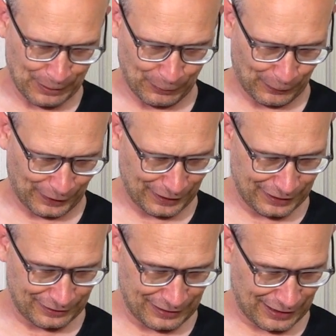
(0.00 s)
But
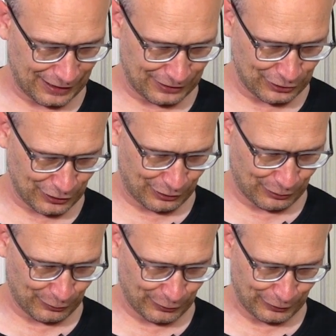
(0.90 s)
I enjoyed
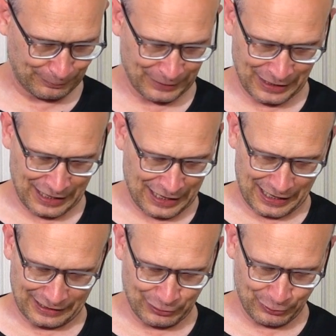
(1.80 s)
throwing them.
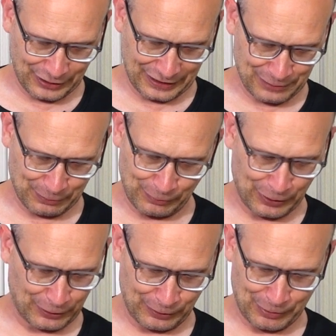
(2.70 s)
I do think it's probably
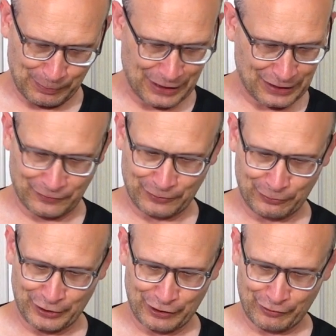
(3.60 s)
going to be best for
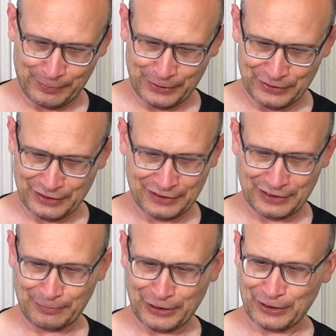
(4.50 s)
rear grippers,
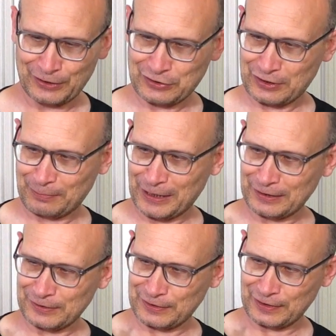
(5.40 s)
simply because of the
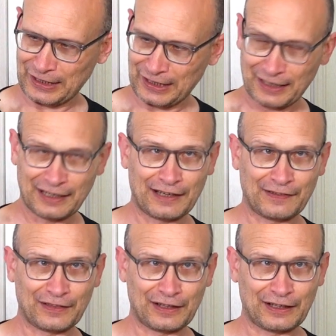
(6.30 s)
balance there
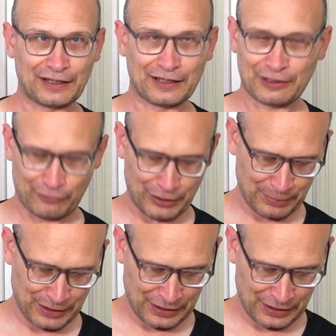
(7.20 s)
and the grip.